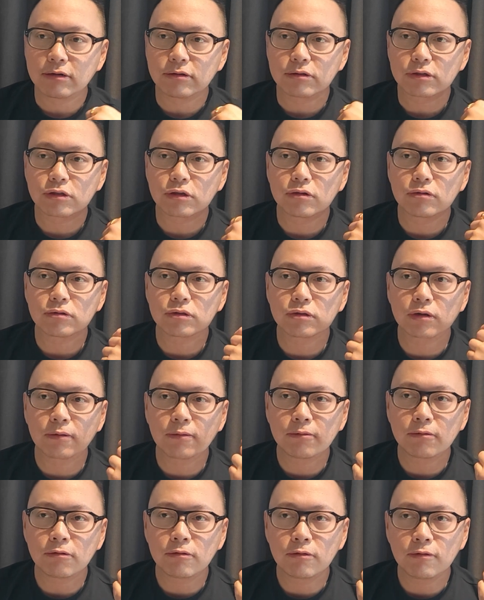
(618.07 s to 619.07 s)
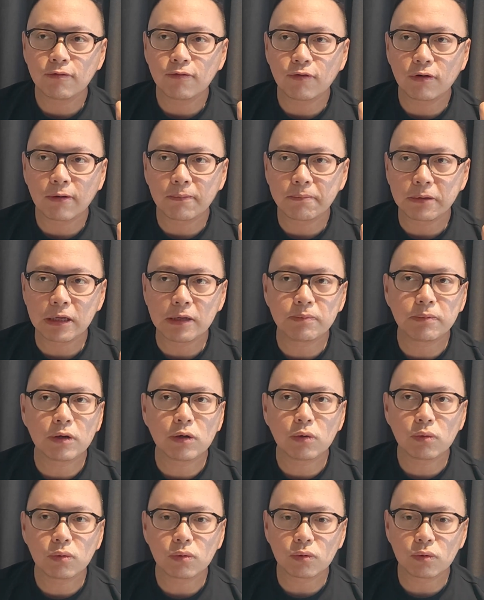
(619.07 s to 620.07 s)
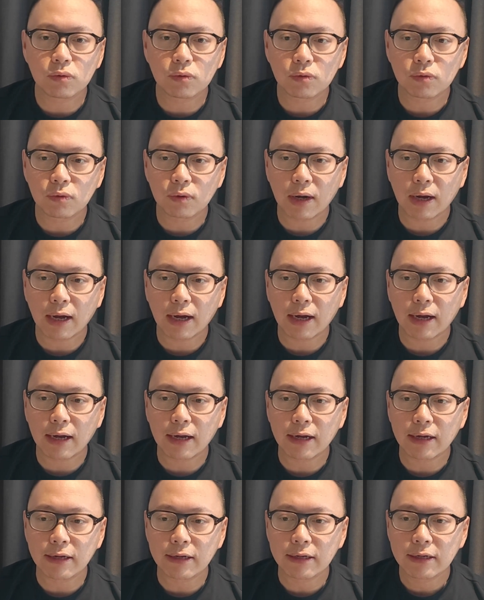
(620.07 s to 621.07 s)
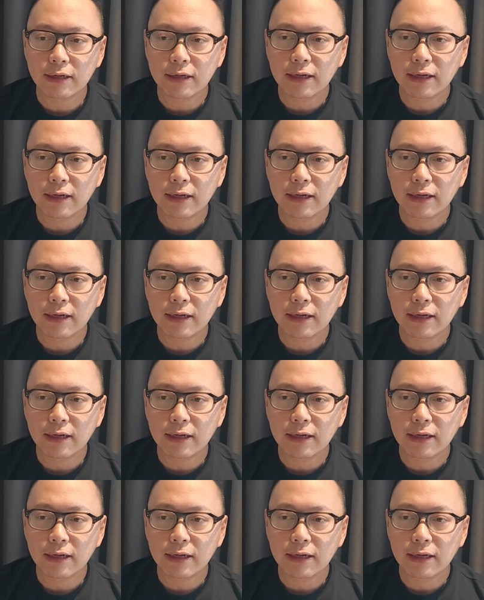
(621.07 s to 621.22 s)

So for people who are